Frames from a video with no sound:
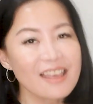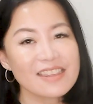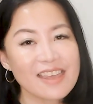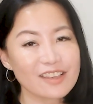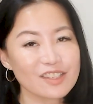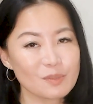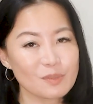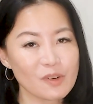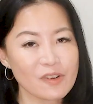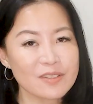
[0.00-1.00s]
the
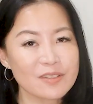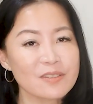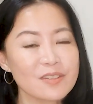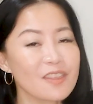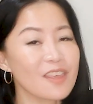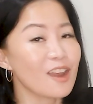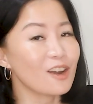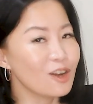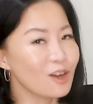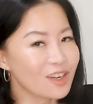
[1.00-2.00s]
experiences that
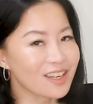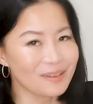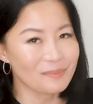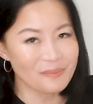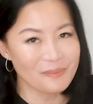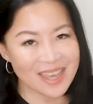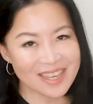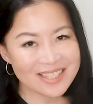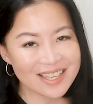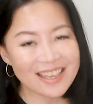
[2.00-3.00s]
look
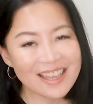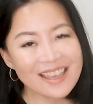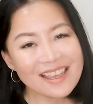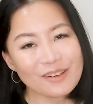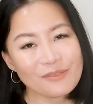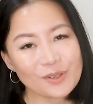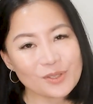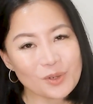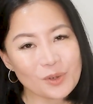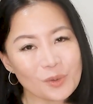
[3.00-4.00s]
amazing in a
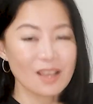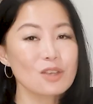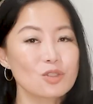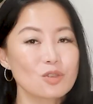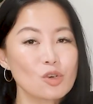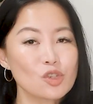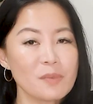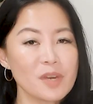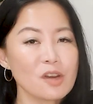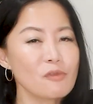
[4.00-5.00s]
photo. Social
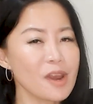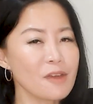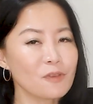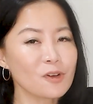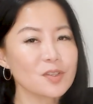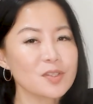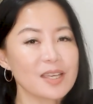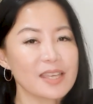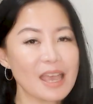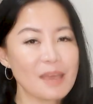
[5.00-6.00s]
media reinforces the gap